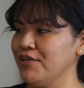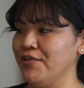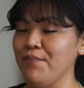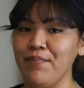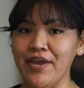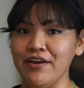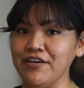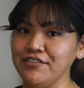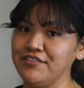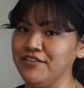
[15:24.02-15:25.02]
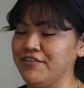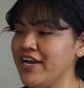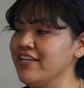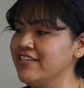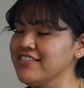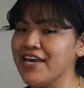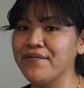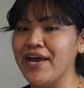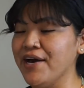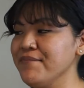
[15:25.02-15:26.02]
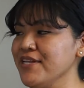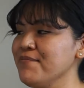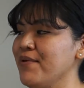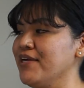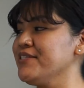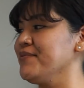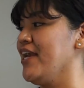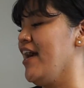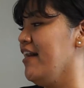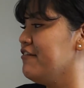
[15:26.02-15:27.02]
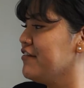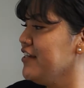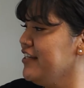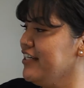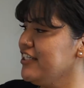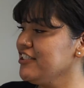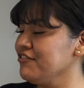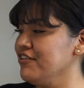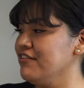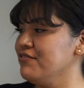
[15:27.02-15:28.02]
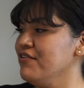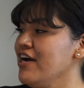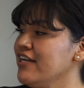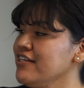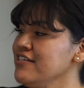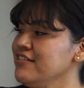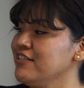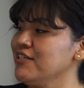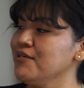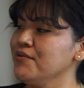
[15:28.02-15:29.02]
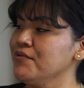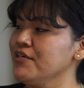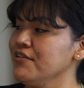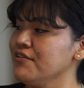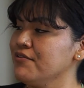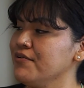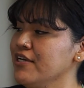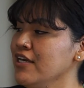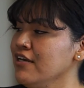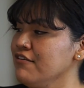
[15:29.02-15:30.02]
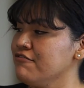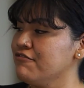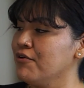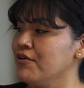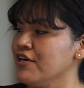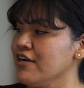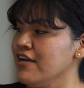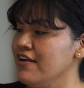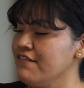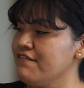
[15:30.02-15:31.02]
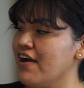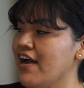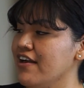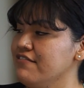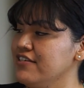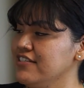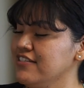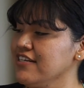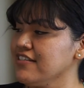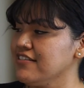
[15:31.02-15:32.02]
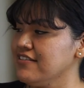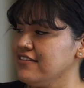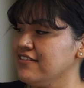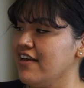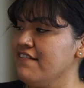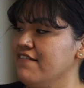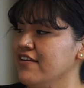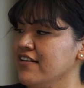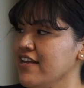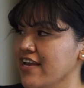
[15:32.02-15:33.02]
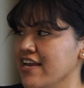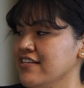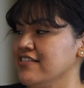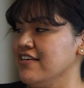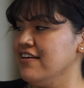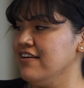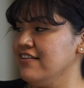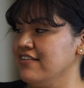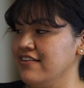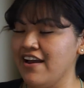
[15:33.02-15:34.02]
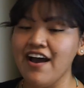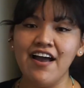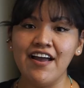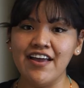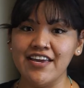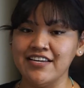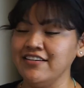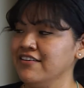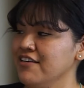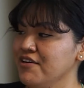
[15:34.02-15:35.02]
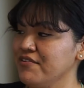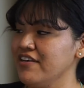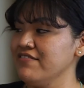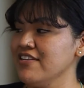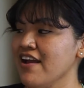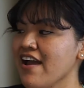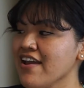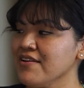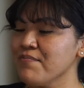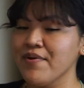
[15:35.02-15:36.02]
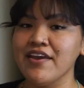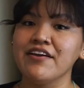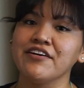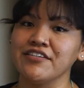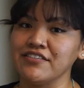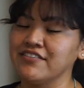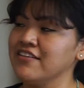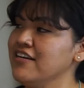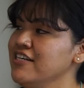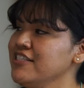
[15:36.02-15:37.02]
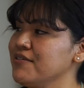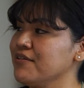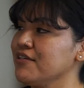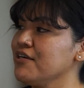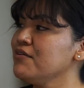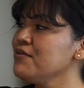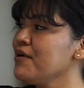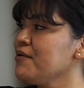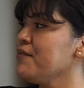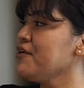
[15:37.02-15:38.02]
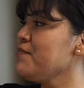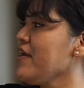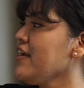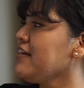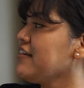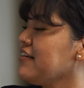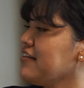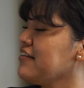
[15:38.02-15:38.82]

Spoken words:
to go to the bears. All right, let's count how many bears we have. So we have 1, 2, 3, 4, 5, 6, 7, 8, 9. We have 9 bears. So we're going to go to our word bank